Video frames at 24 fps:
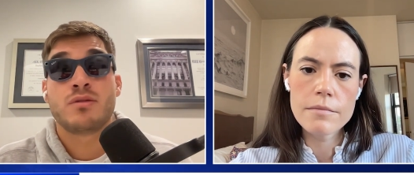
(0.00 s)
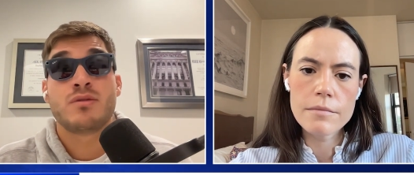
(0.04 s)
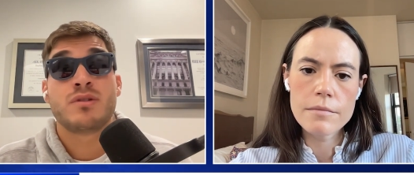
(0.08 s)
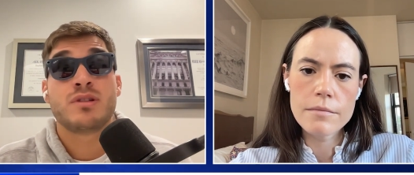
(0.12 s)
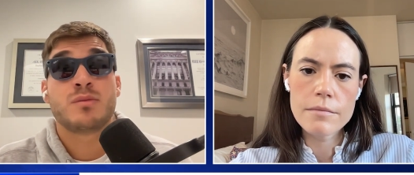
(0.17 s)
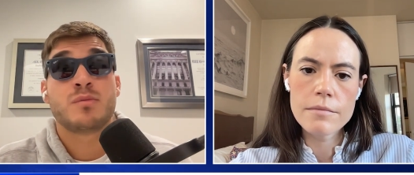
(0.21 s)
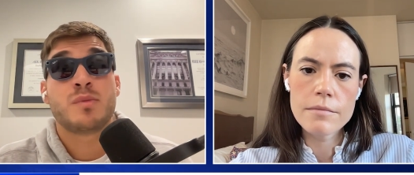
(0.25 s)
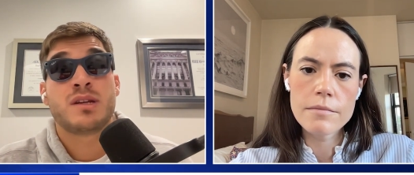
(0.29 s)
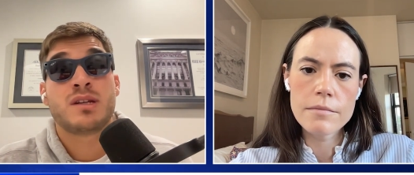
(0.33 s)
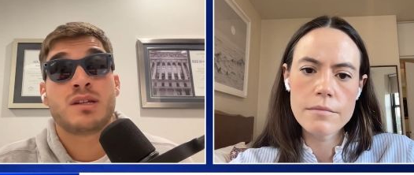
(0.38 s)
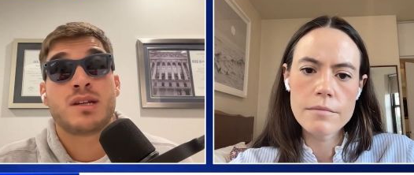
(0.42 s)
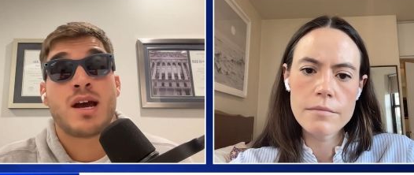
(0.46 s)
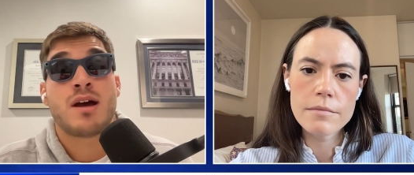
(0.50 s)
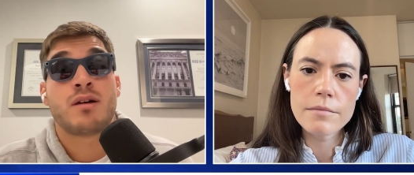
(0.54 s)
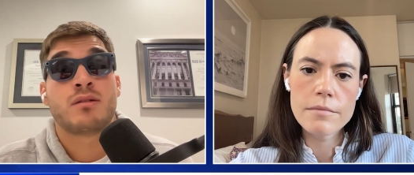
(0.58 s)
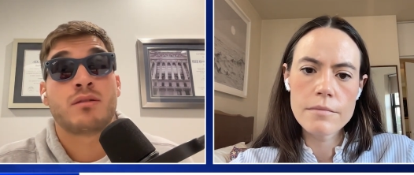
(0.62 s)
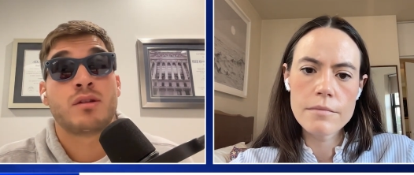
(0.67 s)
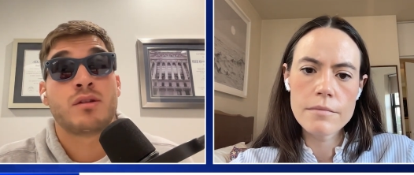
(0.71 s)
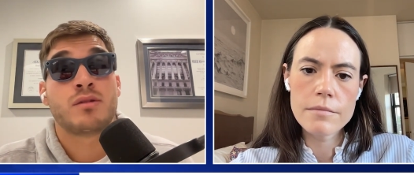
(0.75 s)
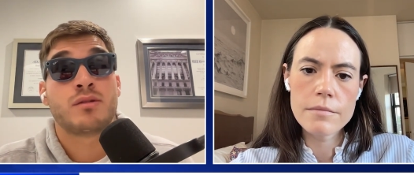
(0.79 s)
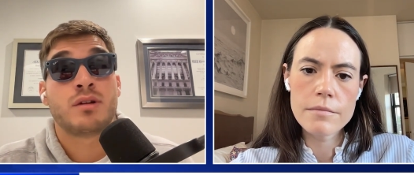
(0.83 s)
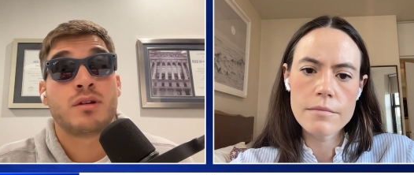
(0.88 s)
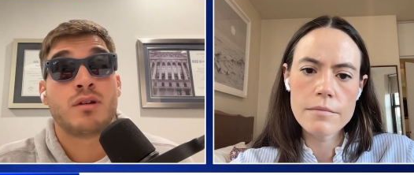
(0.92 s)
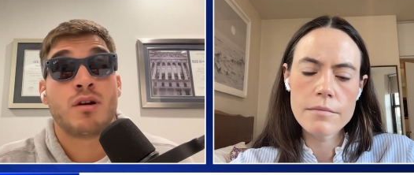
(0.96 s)
Speaker 1: It's been
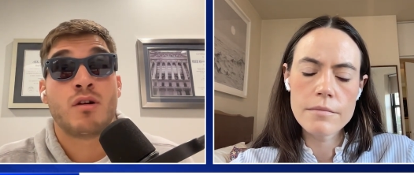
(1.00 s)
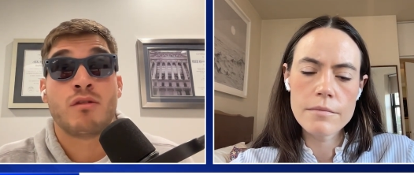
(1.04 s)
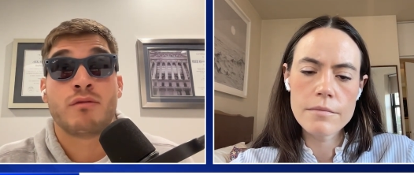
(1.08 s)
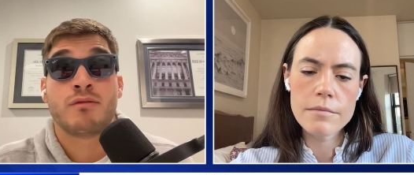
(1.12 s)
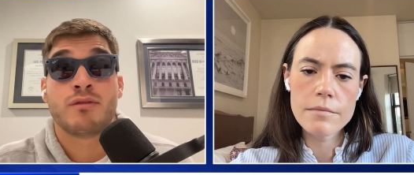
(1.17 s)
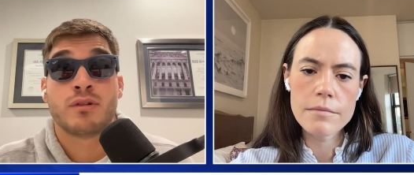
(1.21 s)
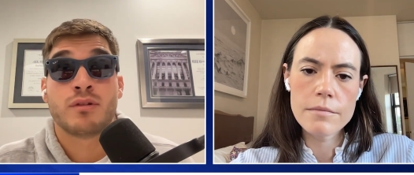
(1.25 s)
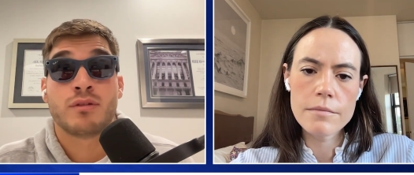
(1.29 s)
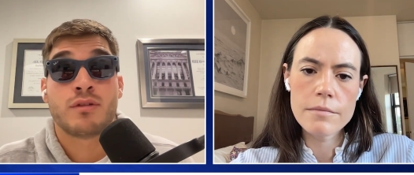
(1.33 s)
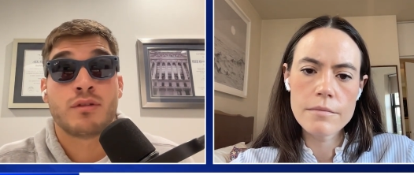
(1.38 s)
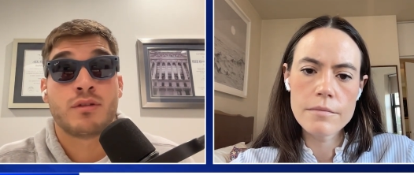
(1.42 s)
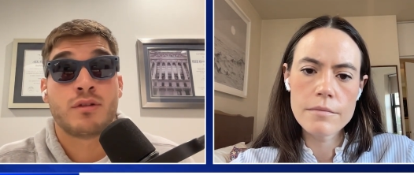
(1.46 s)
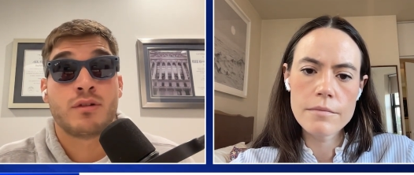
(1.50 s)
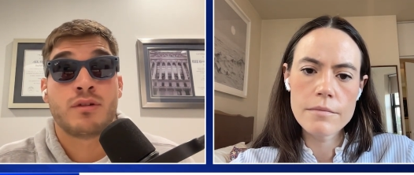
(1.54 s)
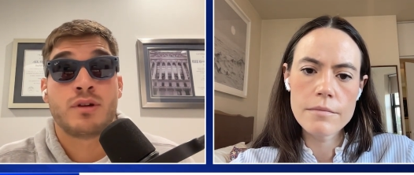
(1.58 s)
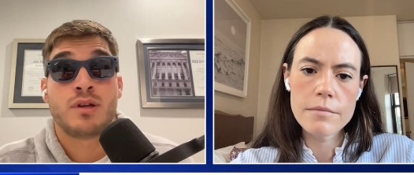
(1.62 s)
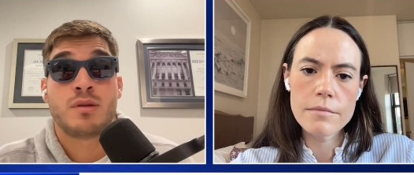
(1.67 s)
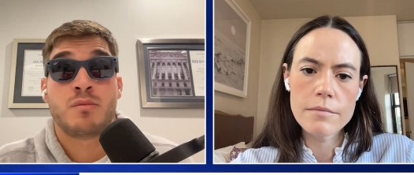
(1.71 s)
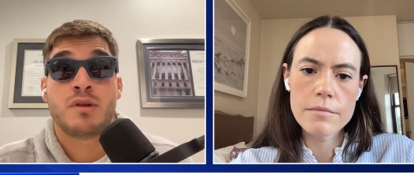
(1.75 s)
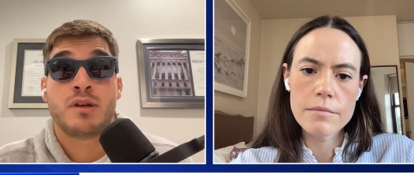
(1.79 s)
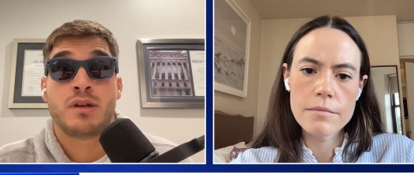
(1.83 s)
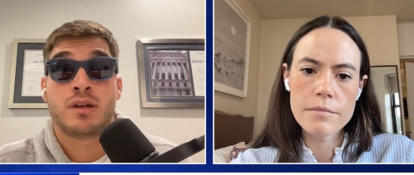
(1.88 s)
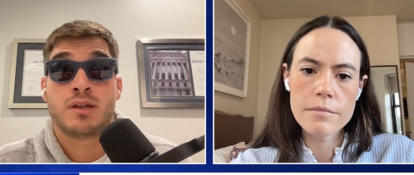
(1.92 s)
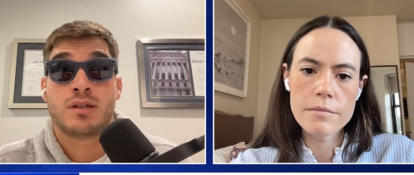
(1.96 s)
downloaded over 30
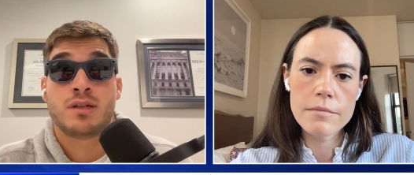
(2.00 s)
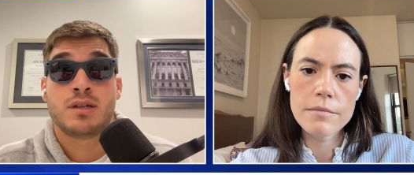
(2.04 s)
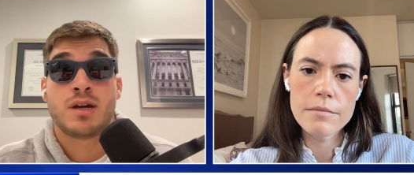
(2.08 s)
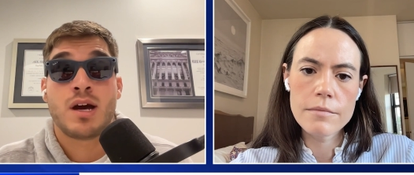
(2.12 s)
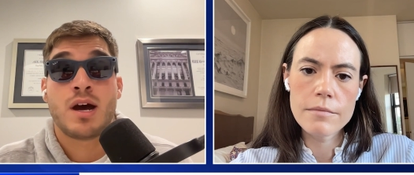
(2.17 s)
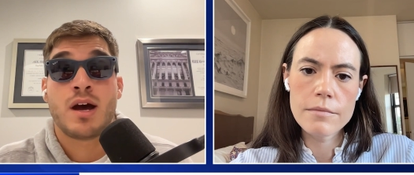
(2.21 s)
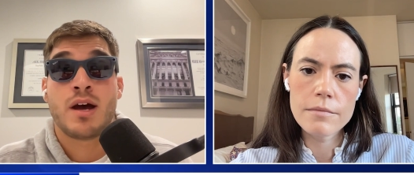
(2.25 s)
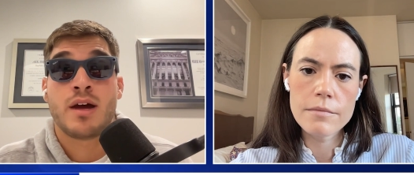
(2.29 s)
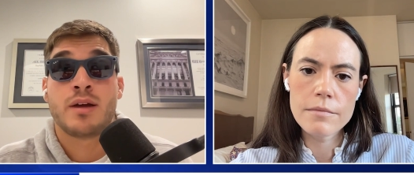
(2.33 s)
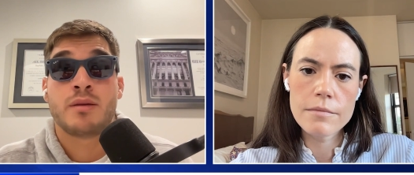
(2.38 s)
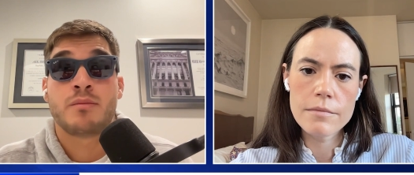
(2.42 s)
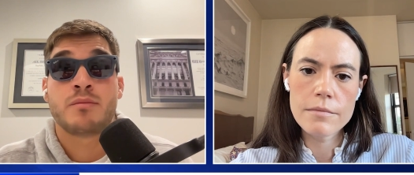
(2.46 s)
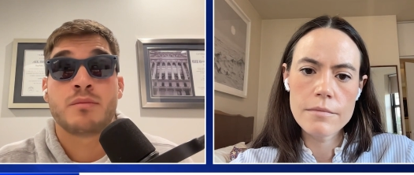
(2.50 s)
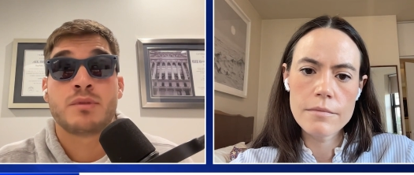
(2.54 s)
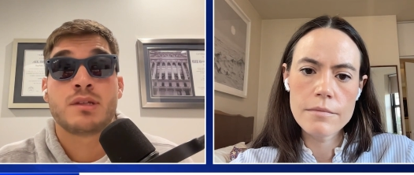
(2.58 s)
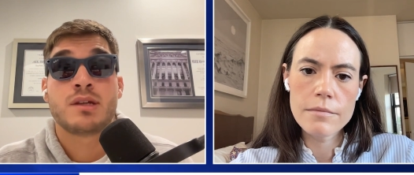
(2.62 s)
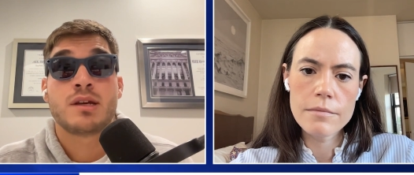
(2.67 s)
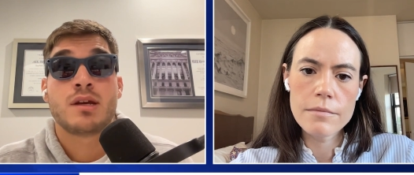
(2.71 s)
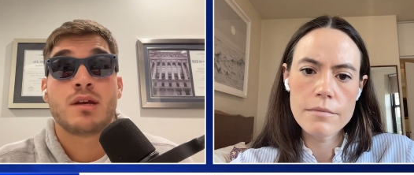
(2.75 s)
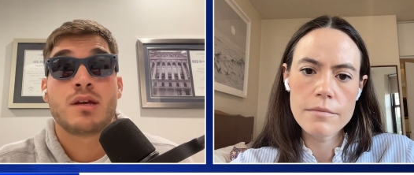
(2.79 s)
million times,